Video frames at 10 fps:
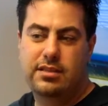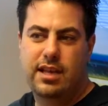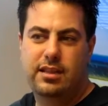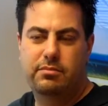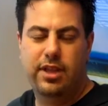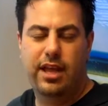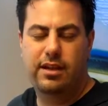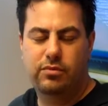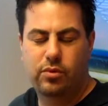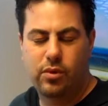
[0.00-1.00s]
Silent
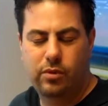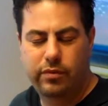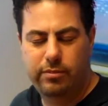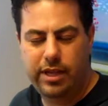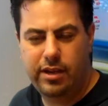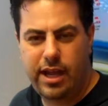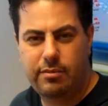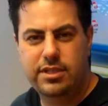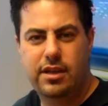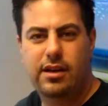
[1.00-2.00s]
Planet will hopefully be on
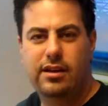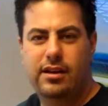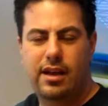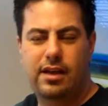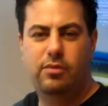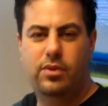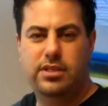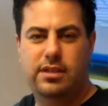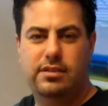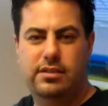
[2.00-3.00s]
Amazon
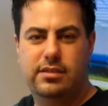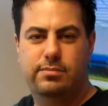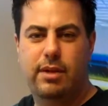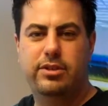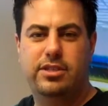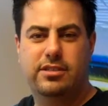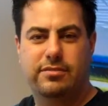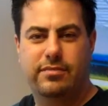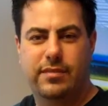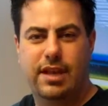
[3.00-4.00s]
once it's published
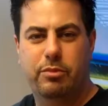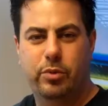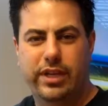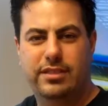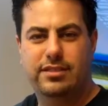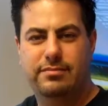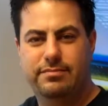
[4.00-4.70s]
in a couple weeks.